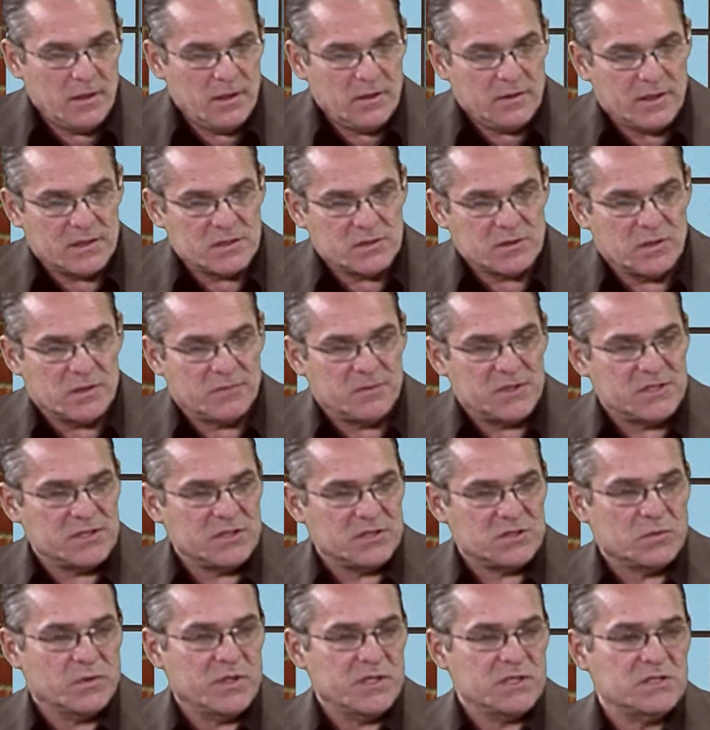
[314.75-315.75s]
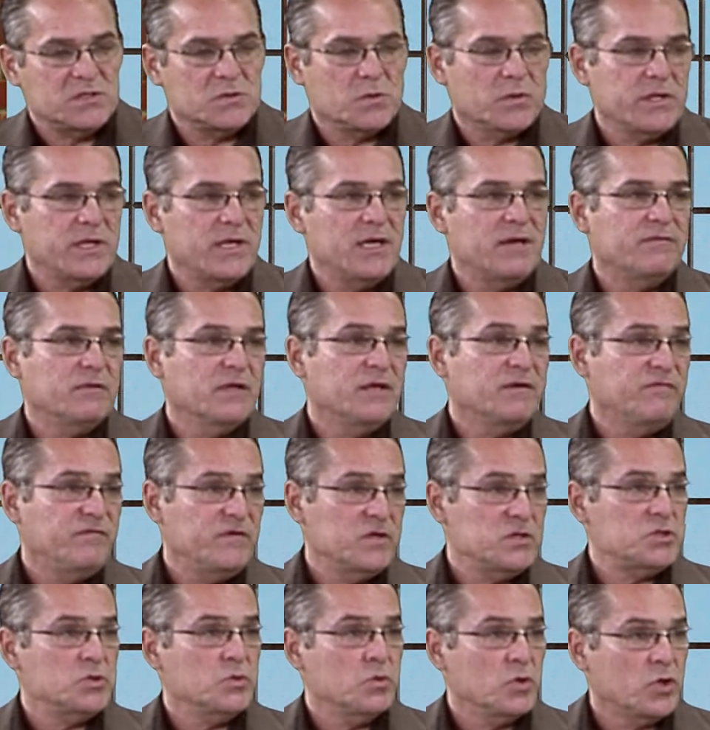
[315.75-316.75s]
There's going to be situations where you have like
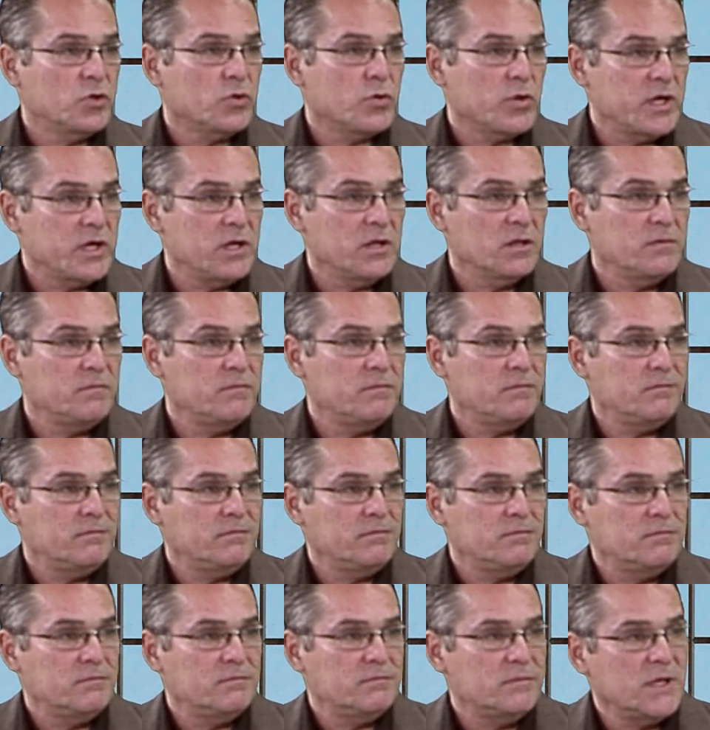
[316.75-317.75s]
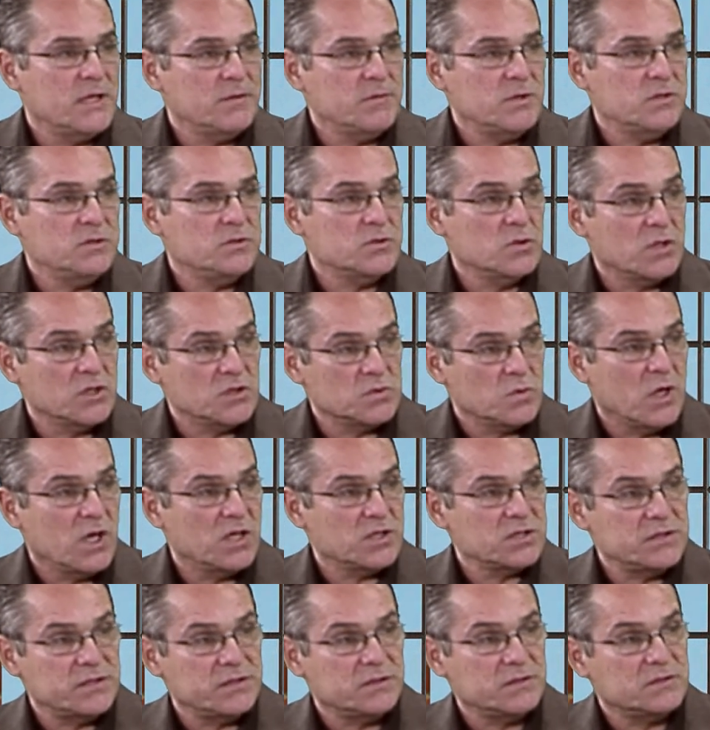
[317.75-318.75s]
visual curriculum, maybe George
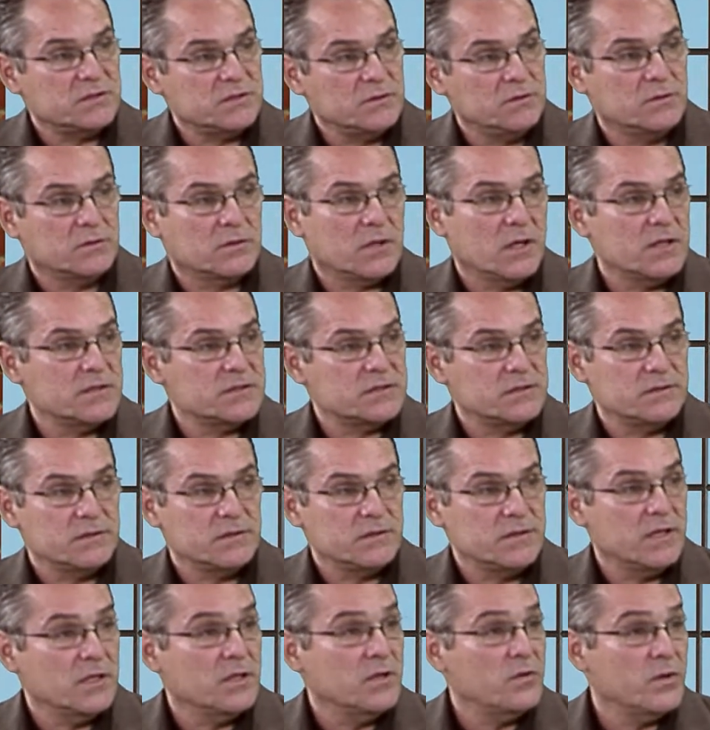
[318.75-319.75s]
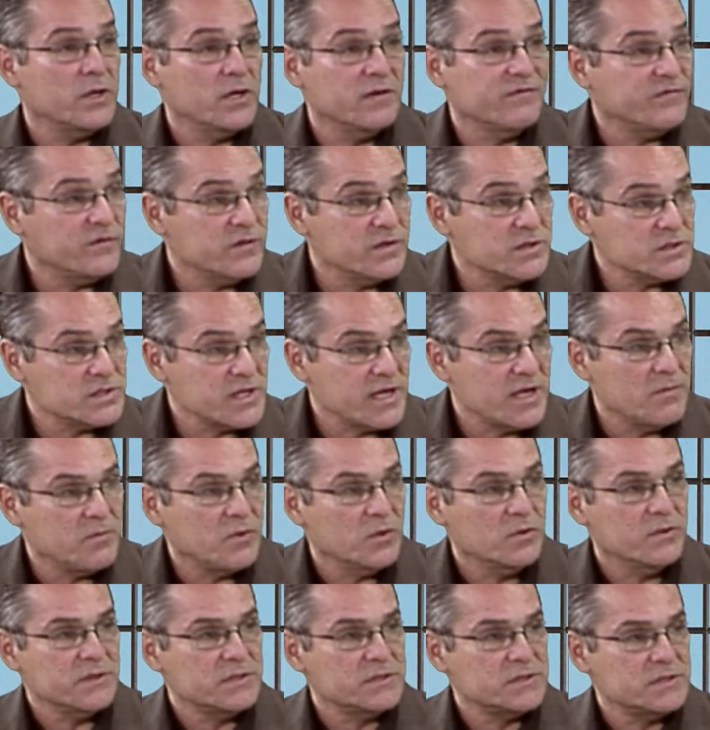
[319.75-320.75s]
Washington crossing the Delaware, for
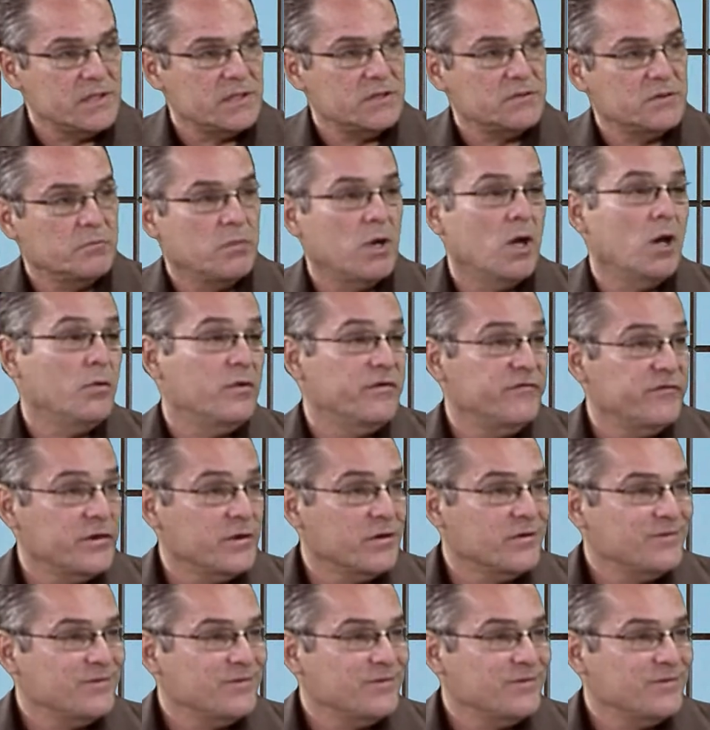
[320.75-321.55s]
example, et cetera, Paul Revere.